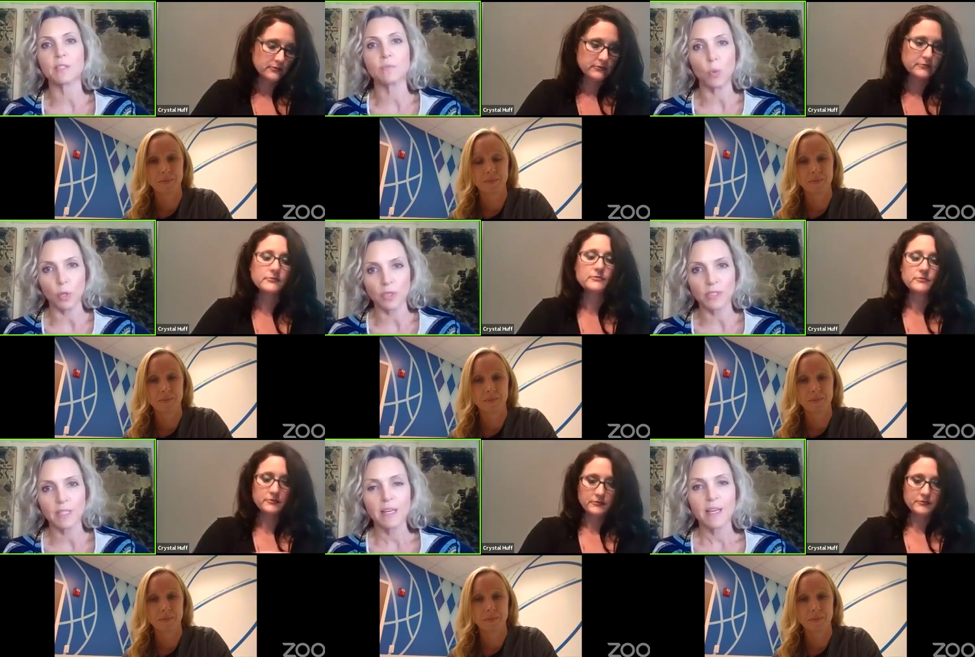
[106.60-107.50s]
Speaker 1: in
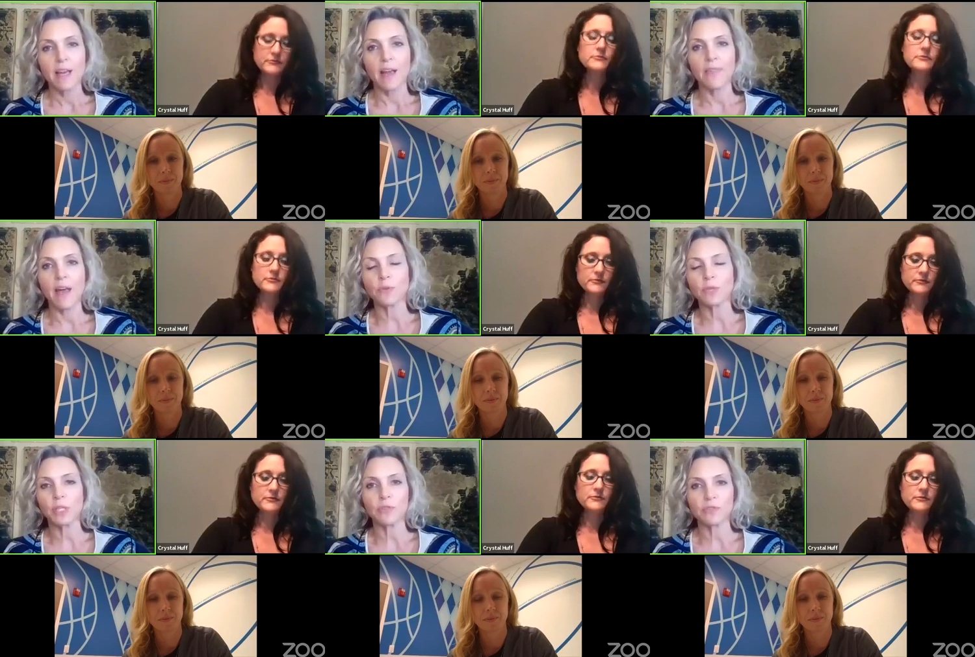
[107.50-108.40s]
sports. And that
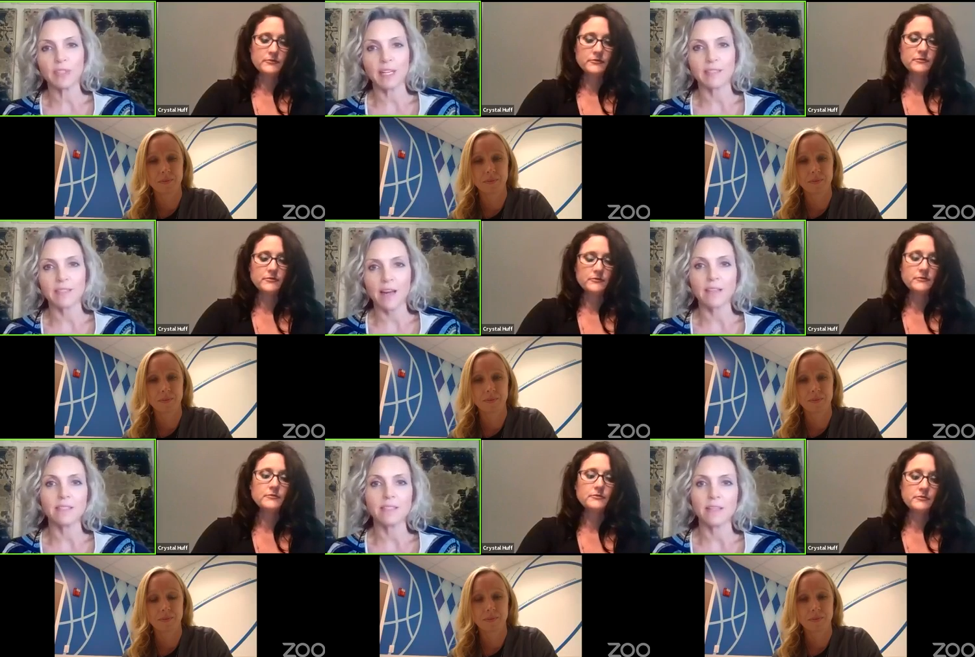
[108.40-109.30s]
really reflects the
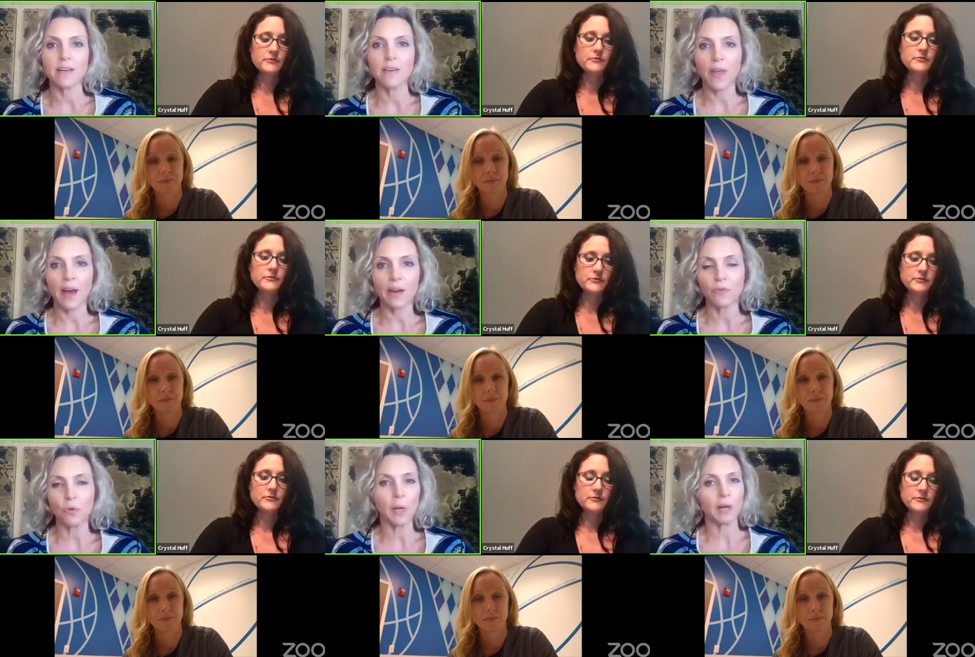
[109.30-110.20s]
idea that
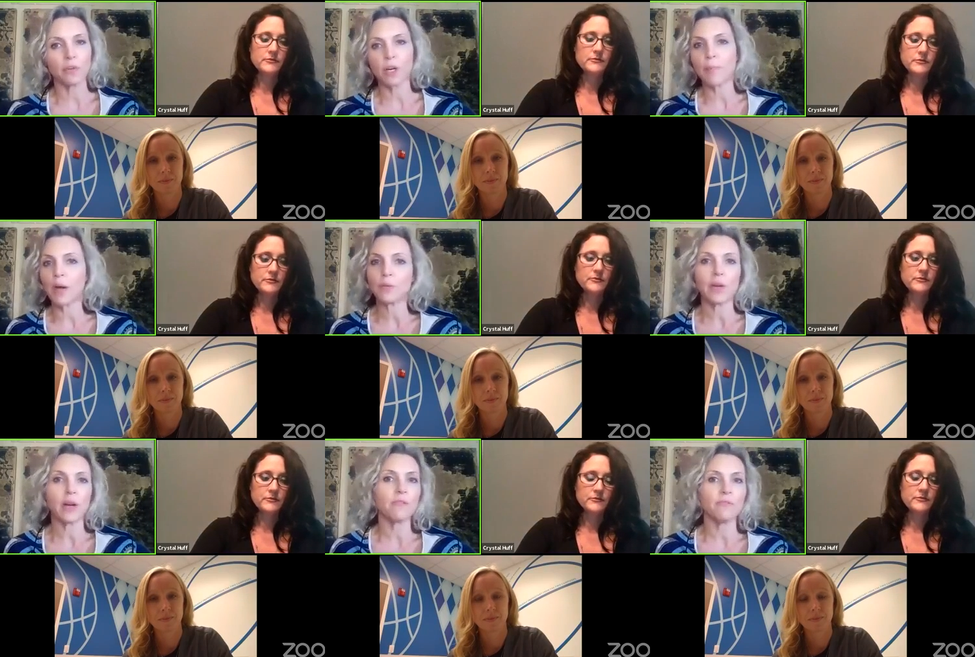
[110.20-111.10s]
for whatever
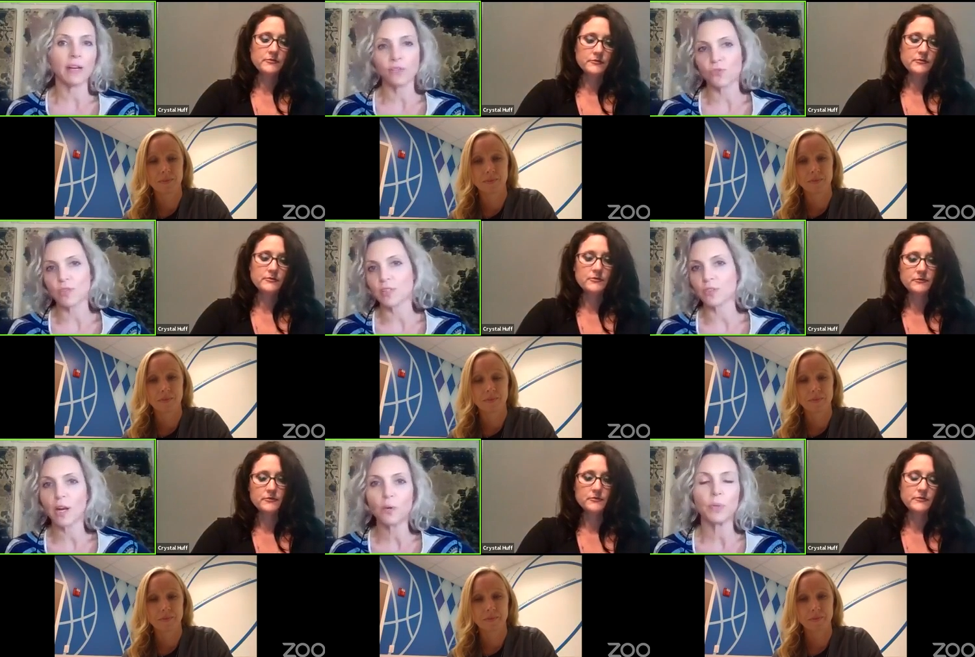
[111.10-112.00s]
amount of exercise
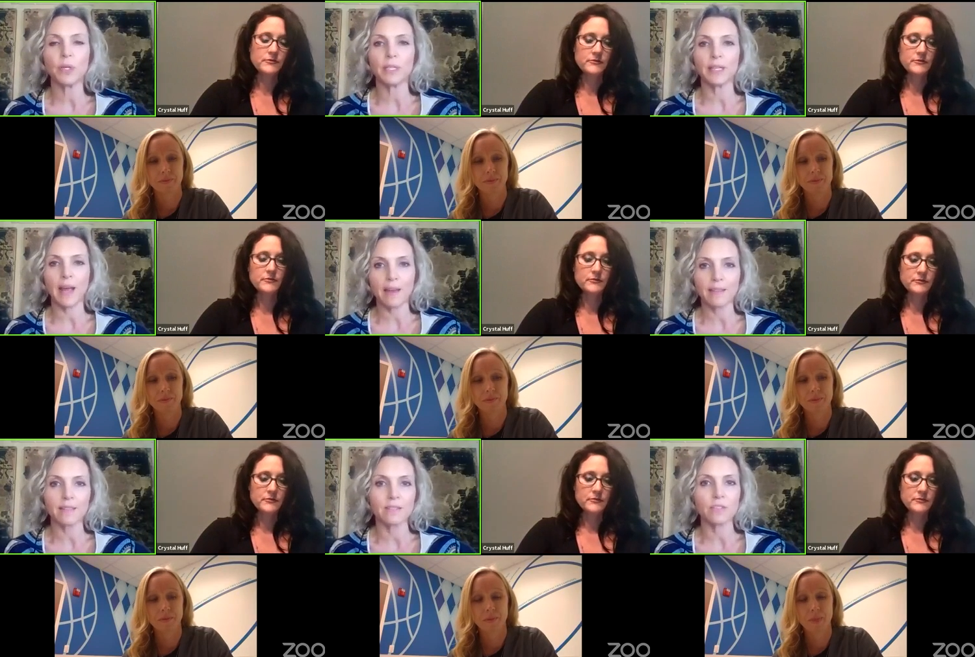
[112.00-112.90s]
or output an
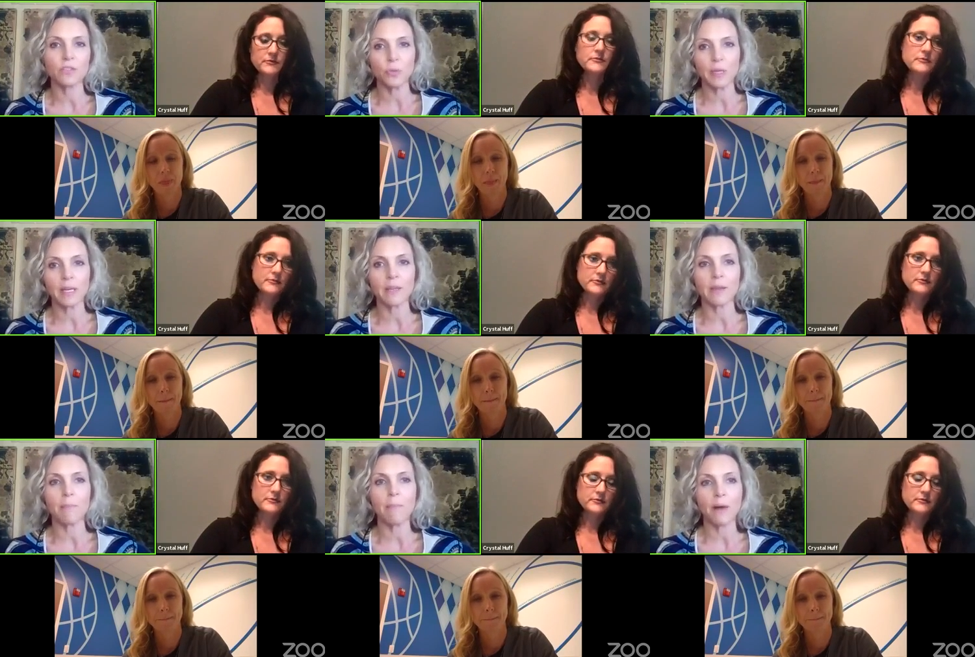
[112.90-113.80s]
athlete is doing,
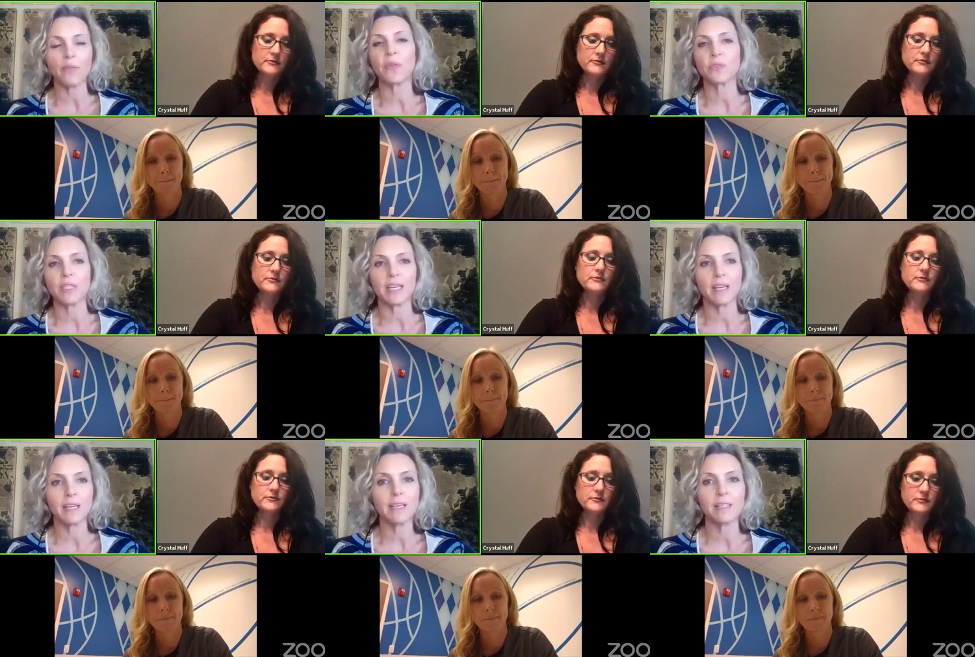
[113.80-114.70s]
the amount that they're
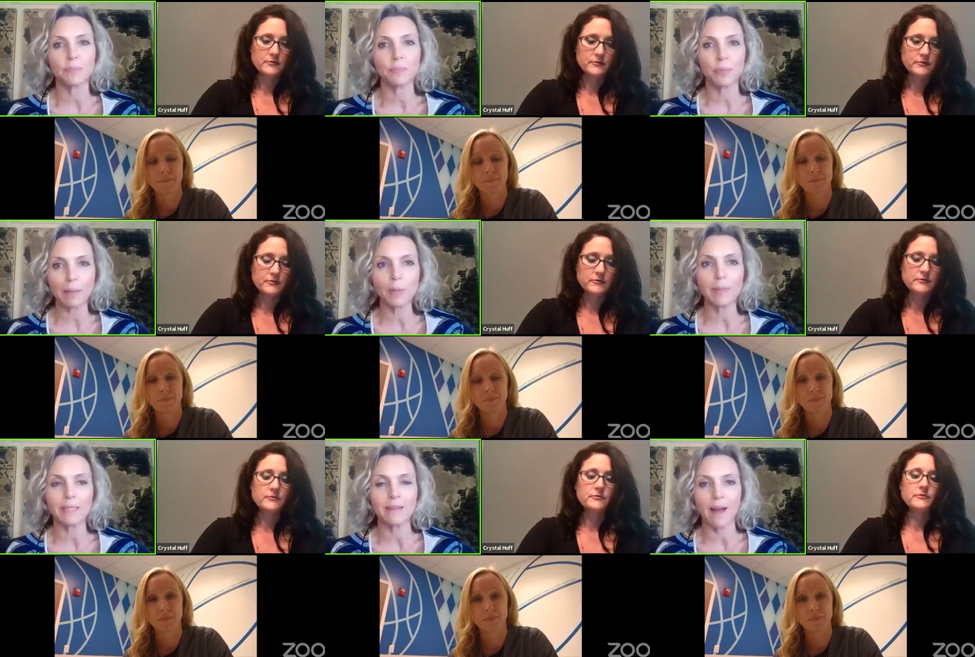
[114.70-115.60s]
taking in is
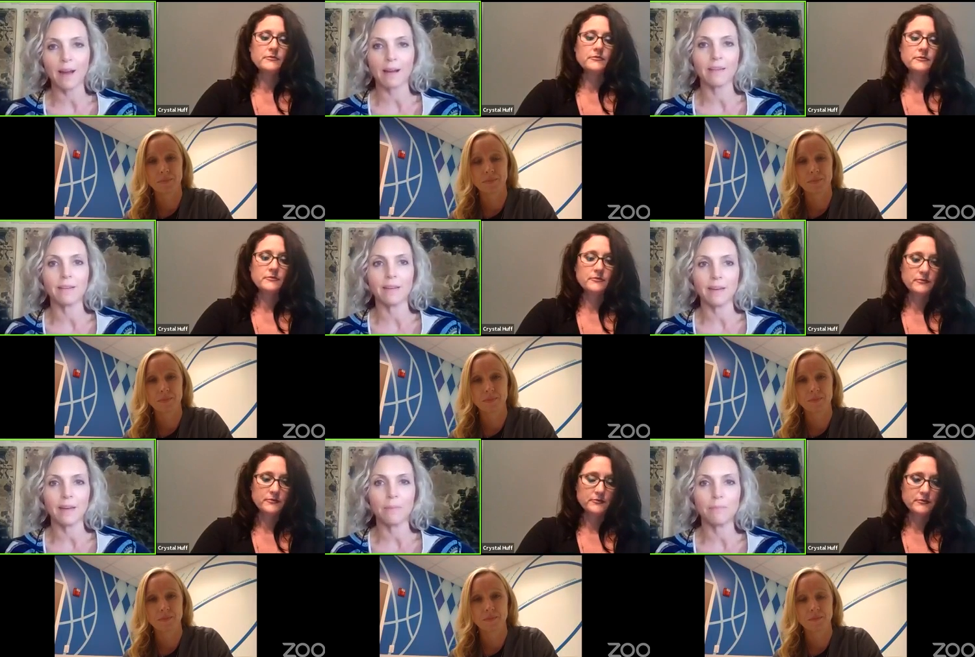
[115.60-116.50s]
probably not
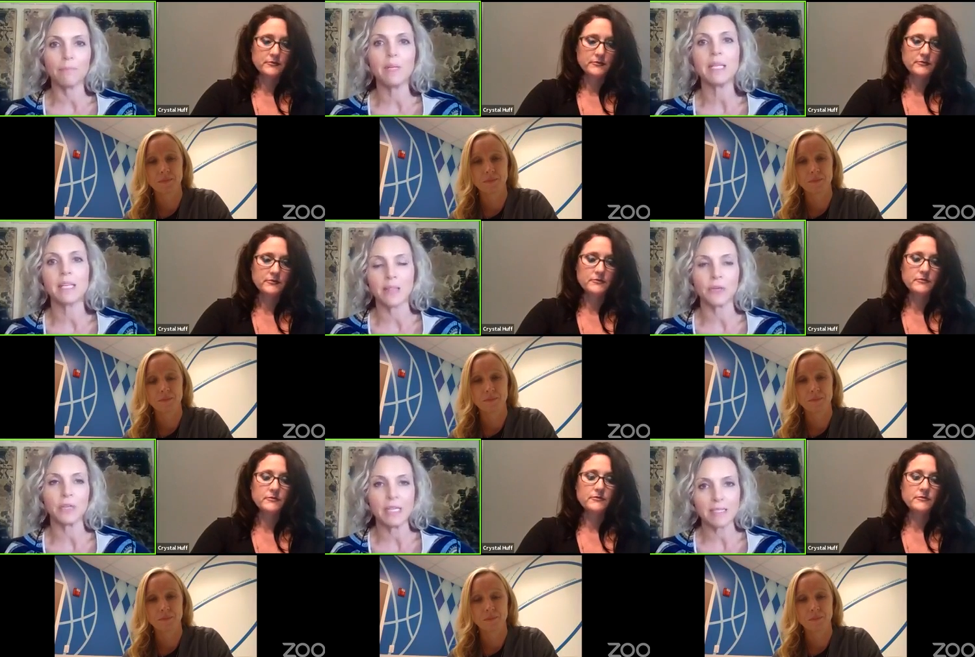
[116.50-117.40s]
um, meeting
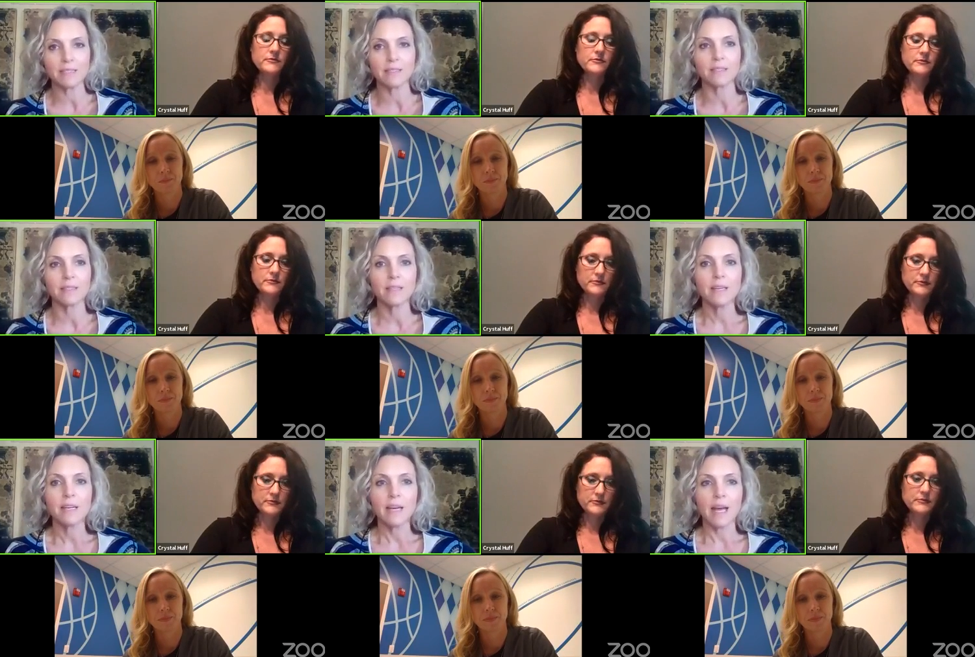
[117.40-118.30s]
their needs.
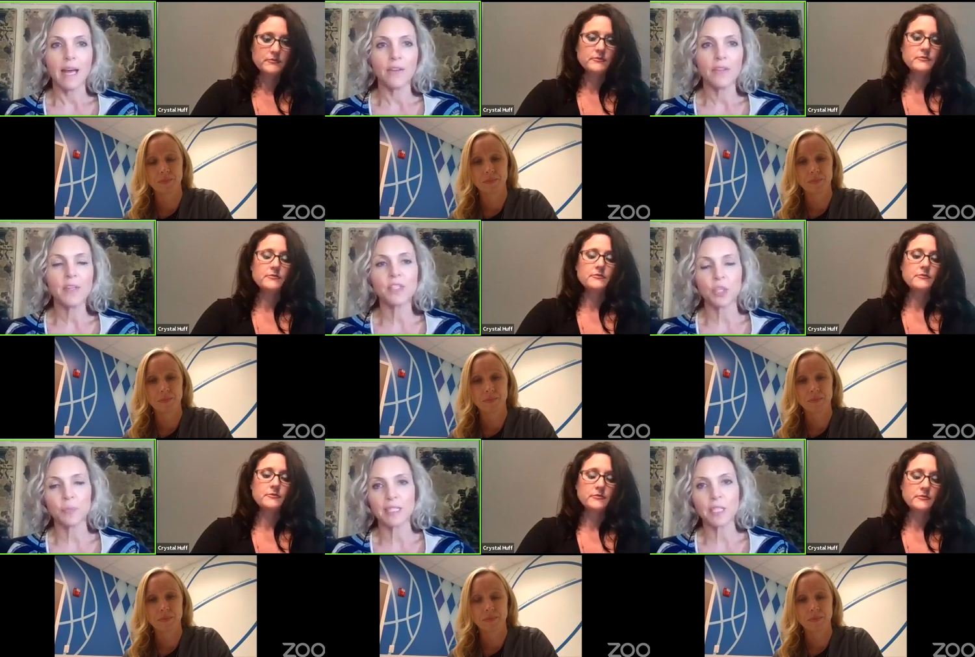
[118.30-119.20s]
And this
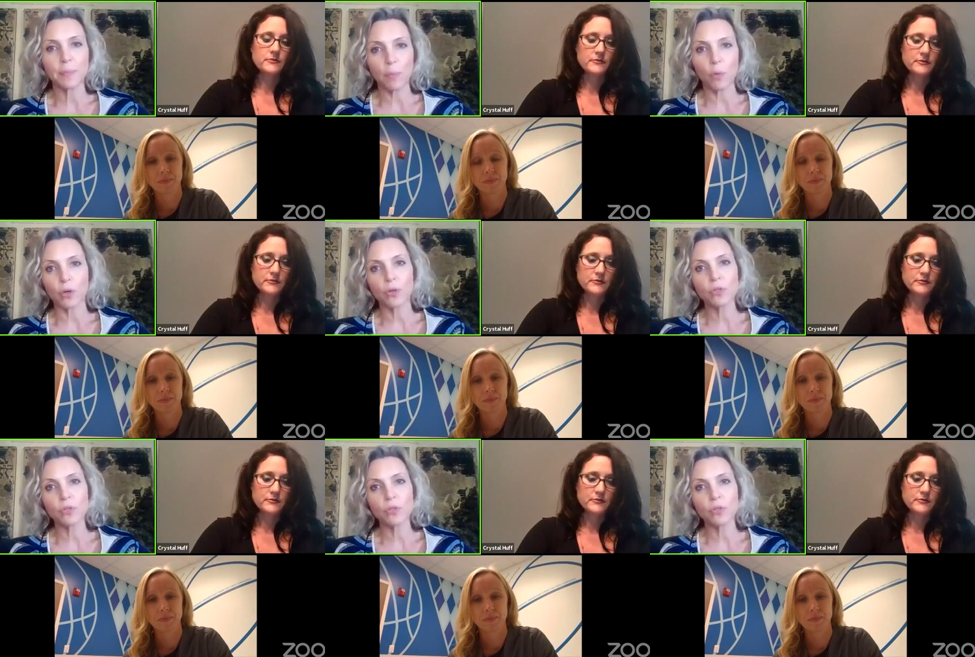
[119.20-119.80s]
term is a little bit more